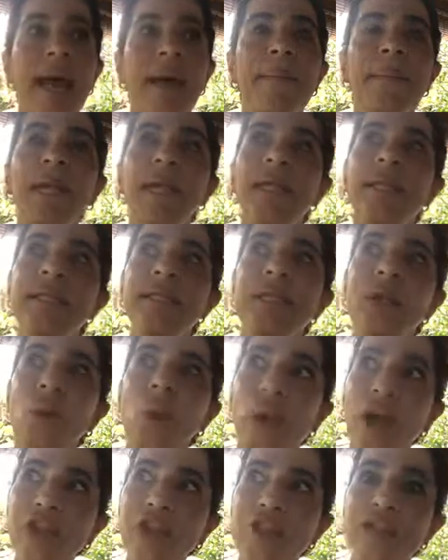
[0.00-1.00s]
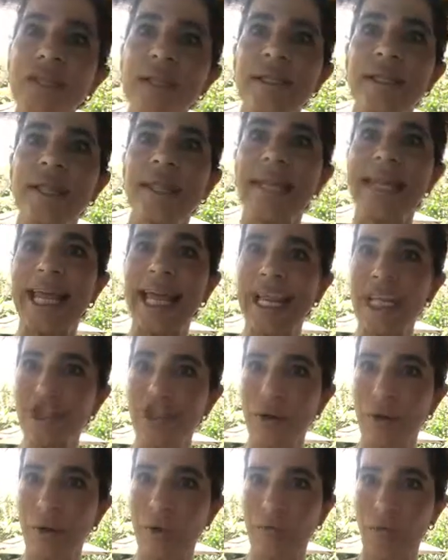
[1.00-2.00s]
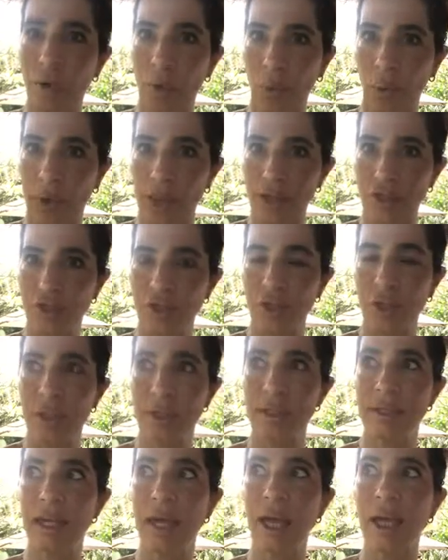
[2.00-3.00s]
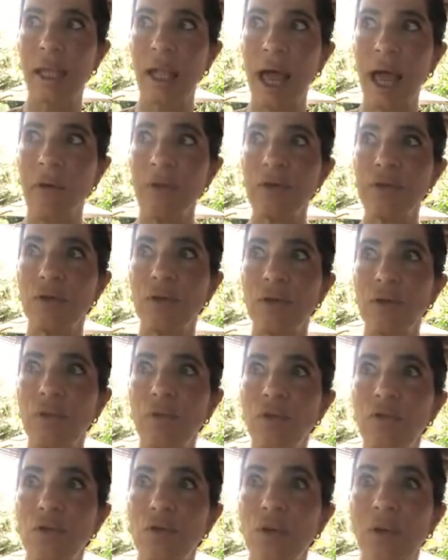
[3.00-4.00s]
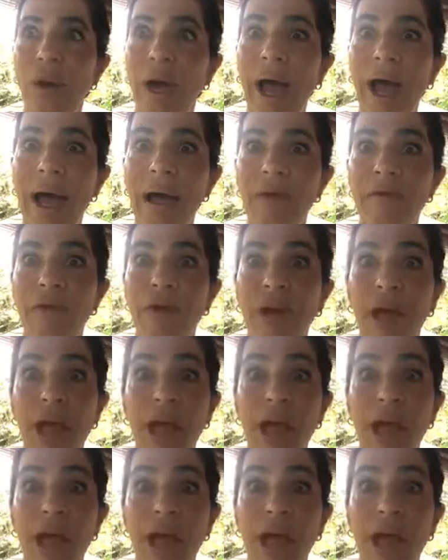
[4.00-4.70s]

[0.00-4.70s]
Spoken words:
Because the questions, the nature of your questions allows you to have